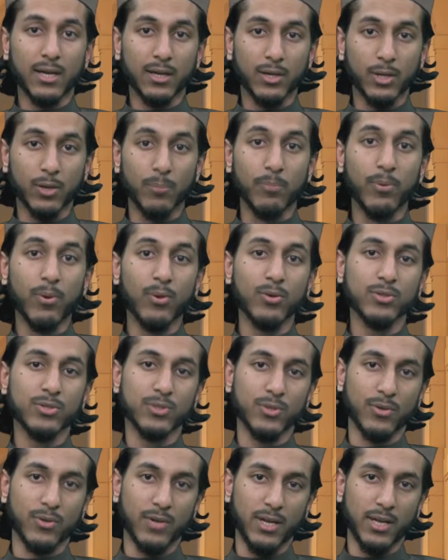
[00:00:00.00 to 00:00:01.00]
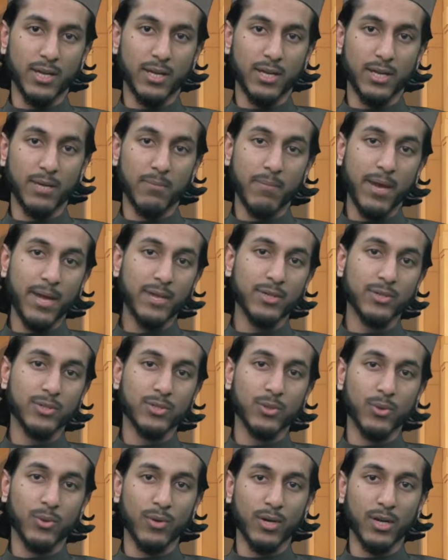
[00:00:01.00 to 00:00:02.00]
compulsory and
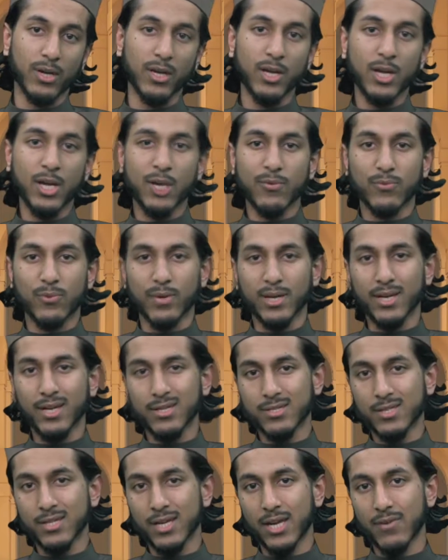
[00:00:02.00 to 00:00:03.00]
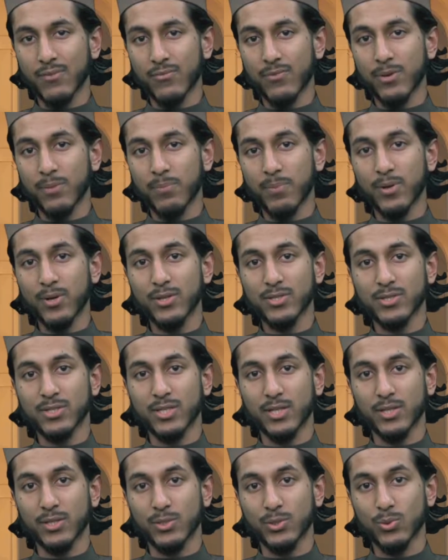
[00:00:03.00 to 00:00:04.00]
mandatory for each and every
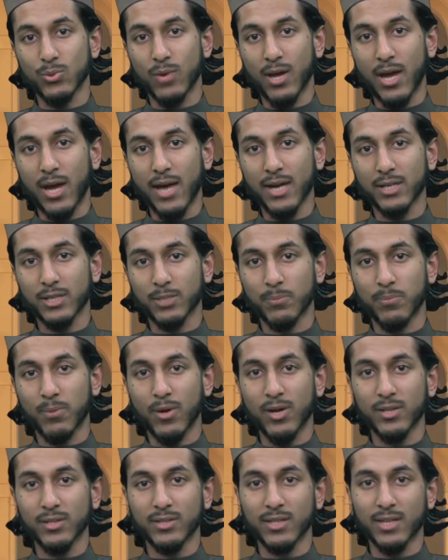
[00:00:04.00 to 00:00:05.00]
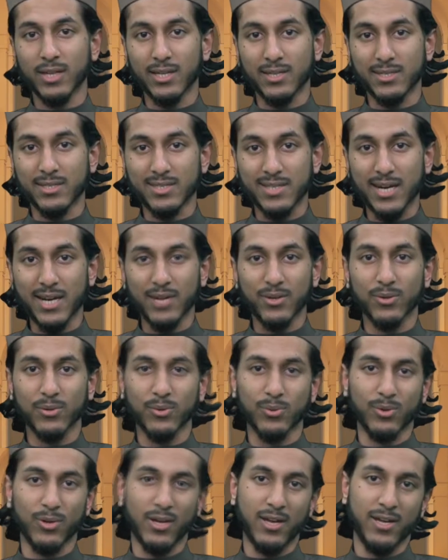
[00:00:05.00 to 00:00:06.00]
person to act upon the entire
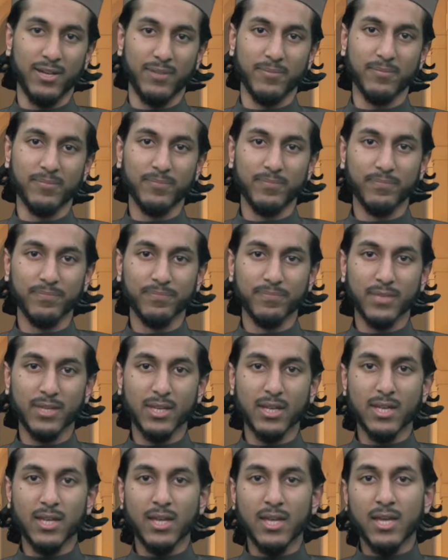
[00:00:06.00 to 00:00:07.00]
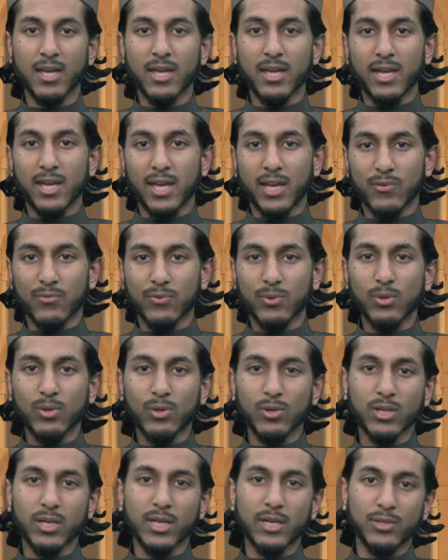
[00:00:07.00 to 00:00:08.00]
Quran. If you
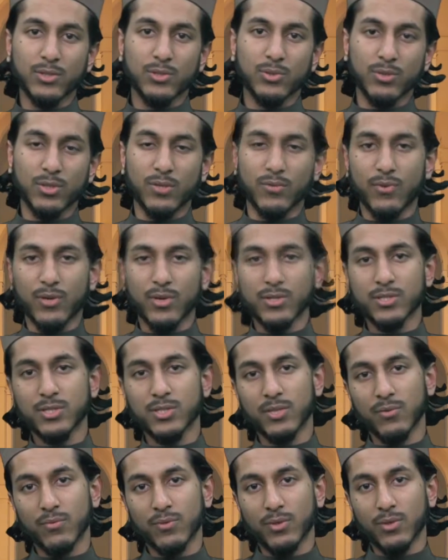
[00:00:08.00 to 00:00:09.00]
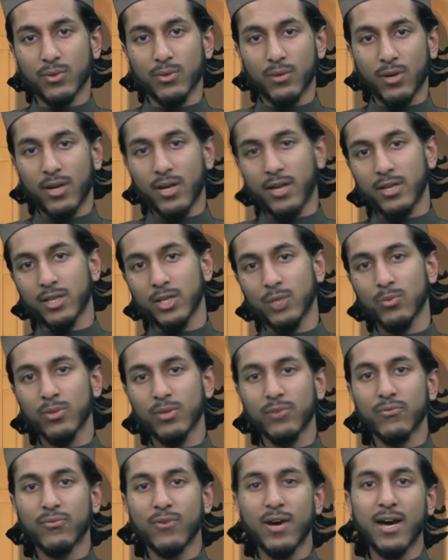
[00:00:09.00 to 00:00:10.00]
look into the verses of the Quran, you will
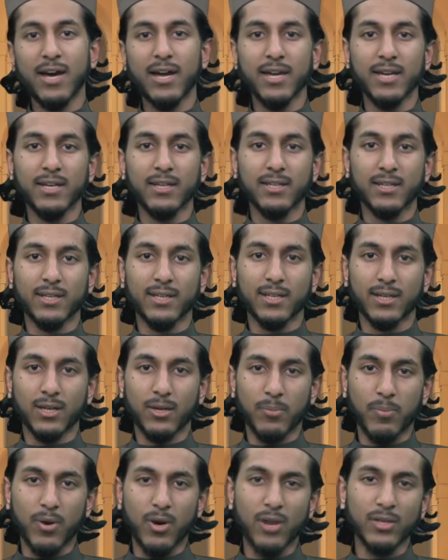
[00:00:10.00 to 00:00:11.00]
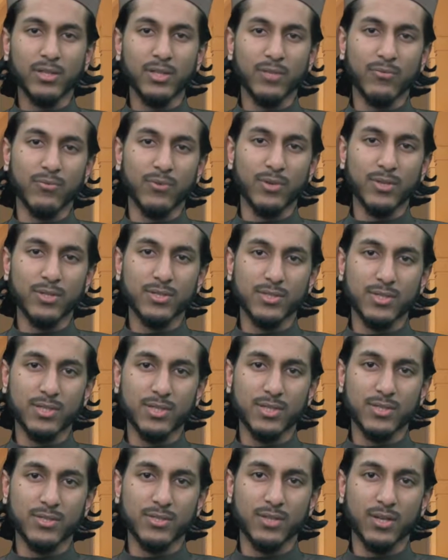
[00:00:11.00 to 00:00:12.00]
find upon the
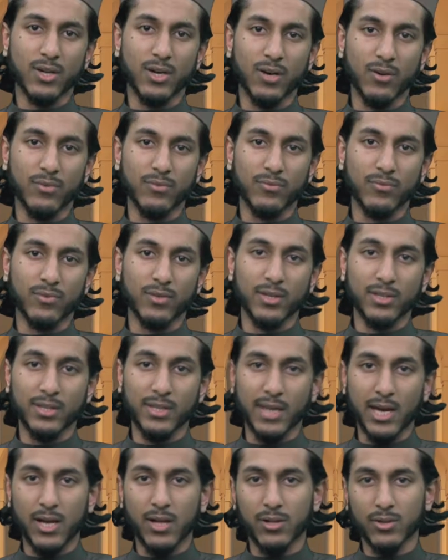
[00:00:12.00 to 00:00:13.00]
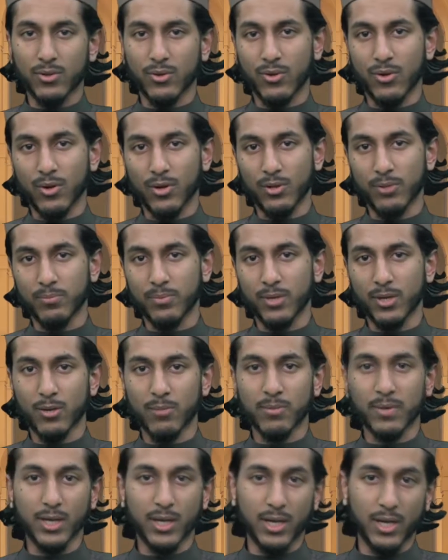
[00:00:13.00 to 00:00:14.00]
verses of the alcohol
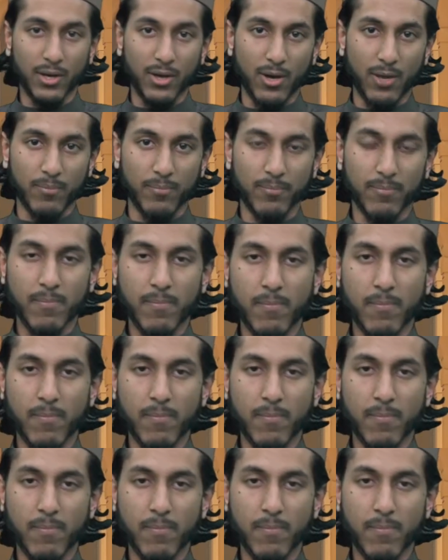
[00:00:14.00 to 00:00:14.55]
becoming haram.